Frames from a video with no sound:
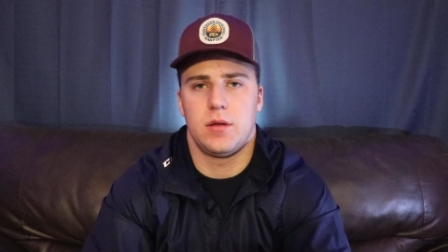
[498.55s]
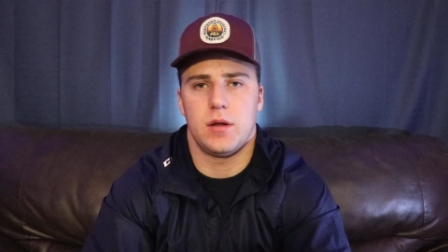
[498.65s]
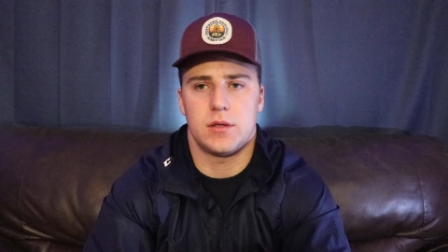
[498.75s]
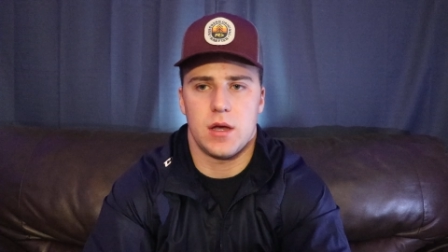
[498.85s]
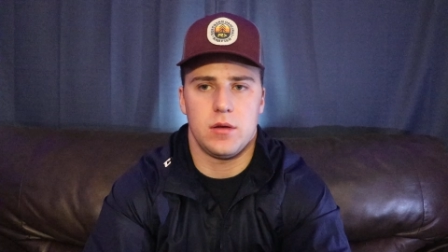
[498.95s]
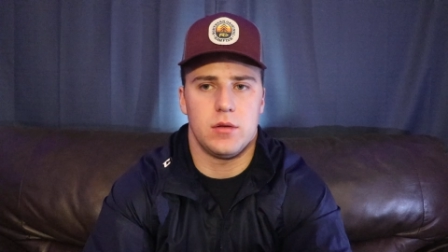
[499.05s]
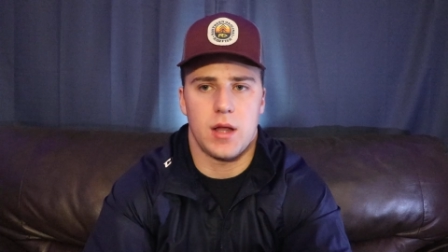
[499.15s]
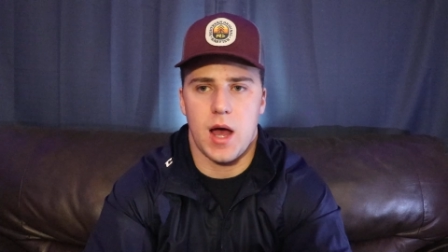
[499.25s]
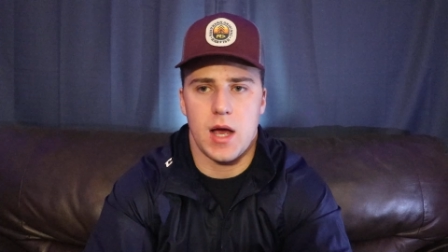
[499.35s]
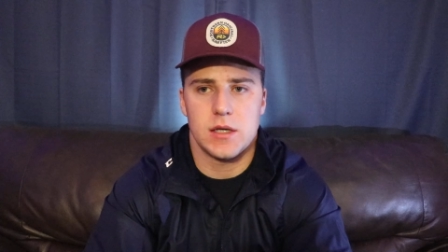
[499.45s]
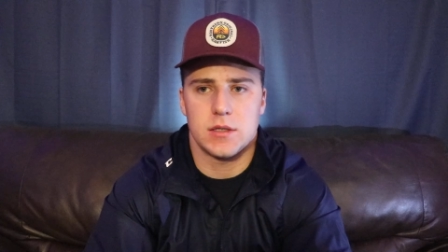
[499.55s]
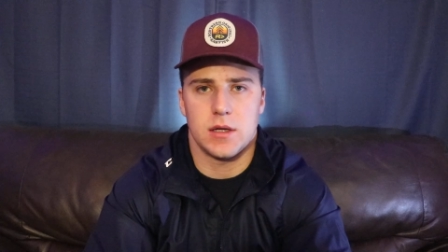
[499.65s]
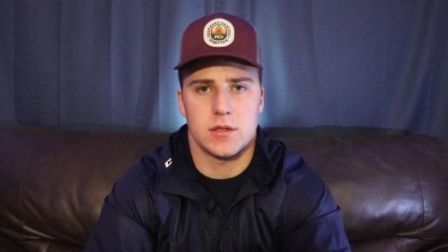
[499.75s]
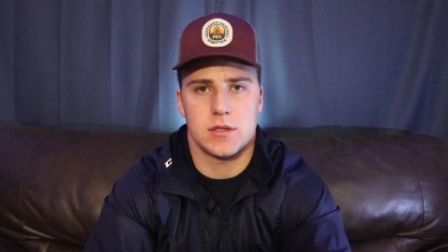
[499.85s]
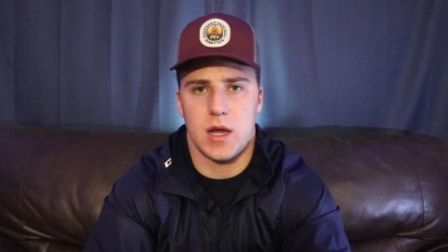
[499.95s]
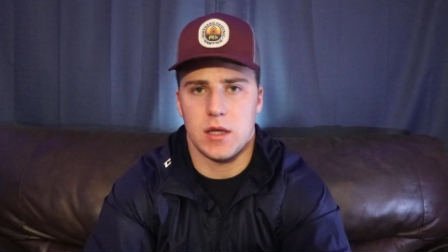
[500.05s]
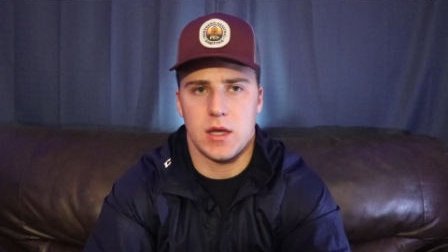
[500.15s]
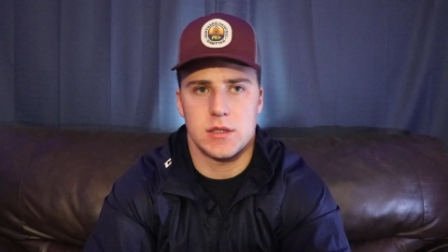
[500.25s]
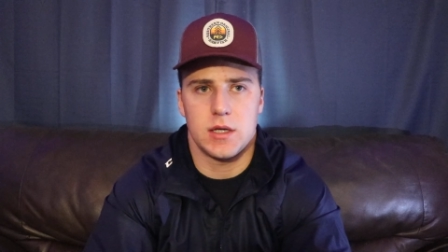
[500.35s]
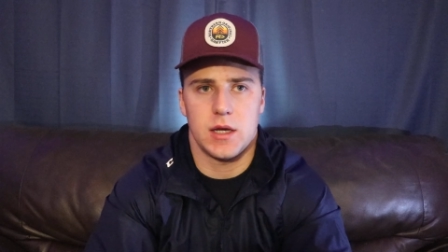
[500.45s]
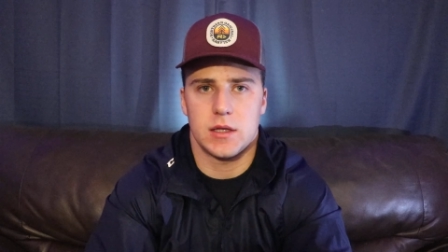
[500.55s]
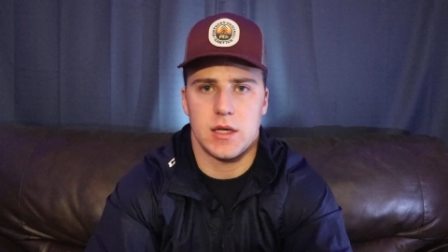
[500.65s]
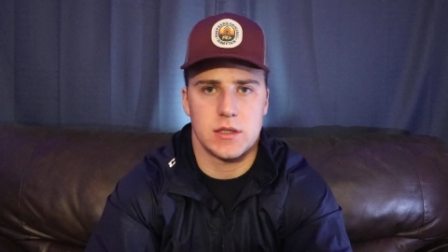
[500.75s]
They'll tell you lies. They'll say things to get